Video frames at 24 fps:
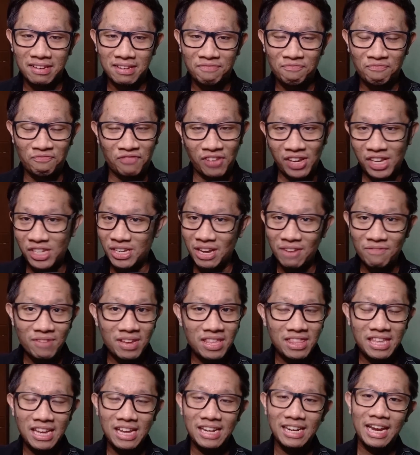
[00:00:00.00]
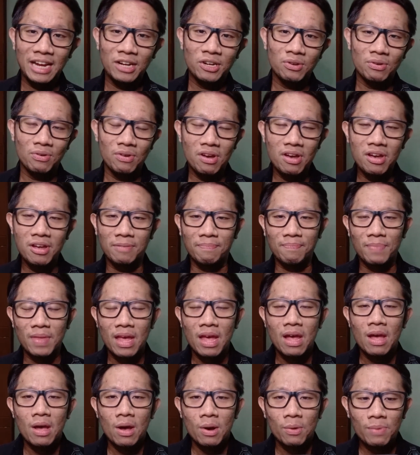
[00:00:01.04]
fix everything later on?
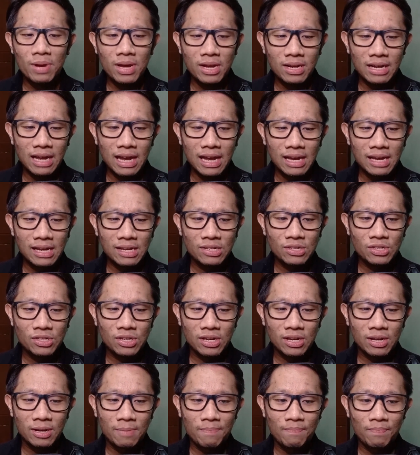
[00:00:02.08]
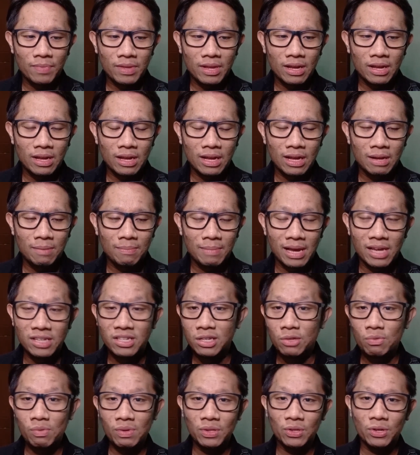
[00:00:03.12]
Well, as
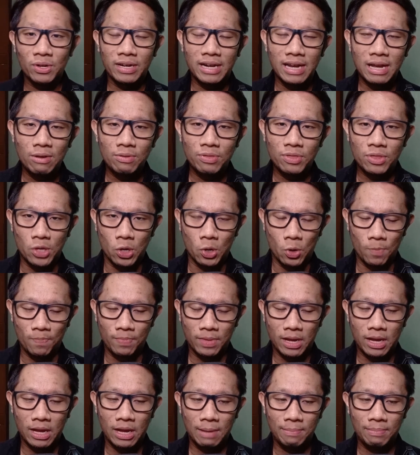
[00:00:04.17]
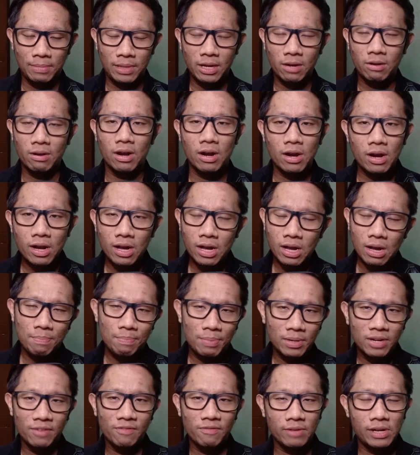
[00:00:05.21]
it will turn out, though, there are a
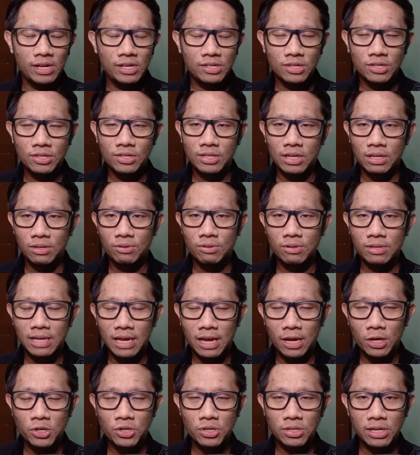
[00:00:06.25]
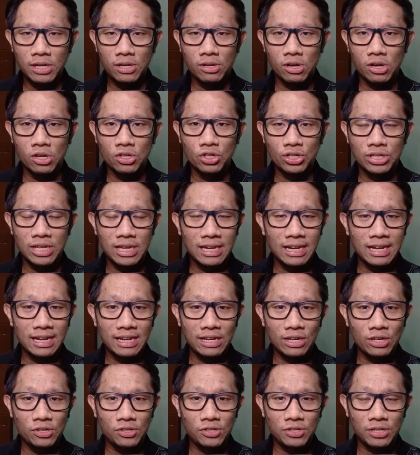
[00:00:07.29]
couple of reasons that could actually cause
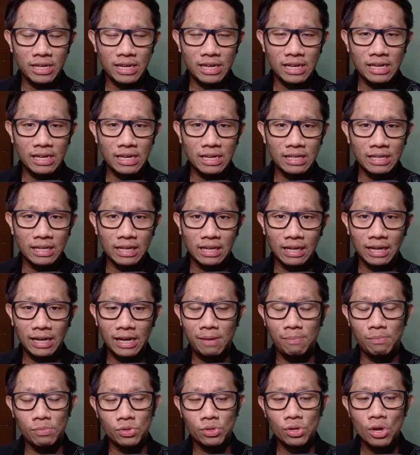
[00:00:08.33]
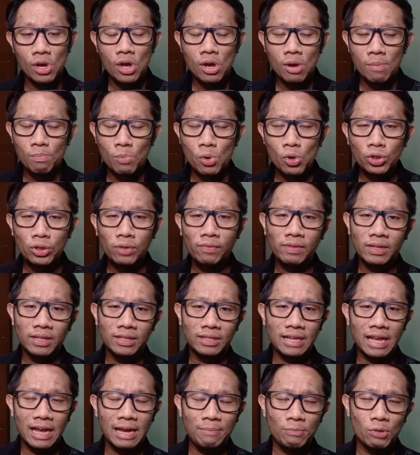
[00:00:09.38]
delays in claims. Most of the
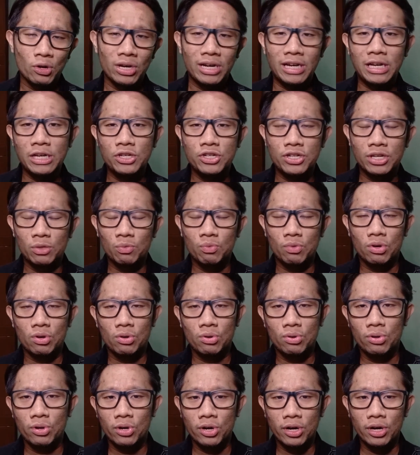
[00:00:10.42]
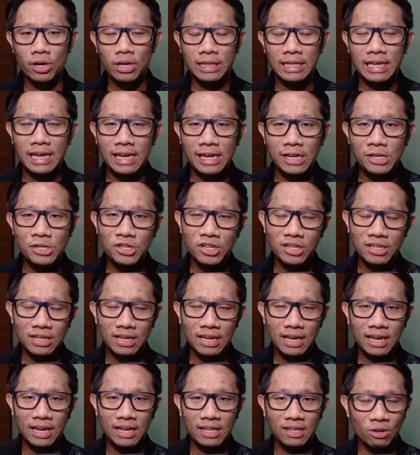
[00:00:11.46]
time, your agent or the agent
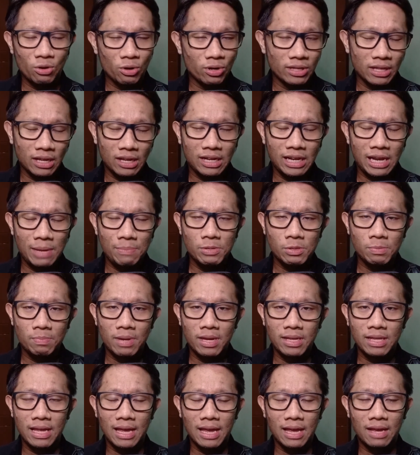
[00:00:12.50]
and/or the claimsman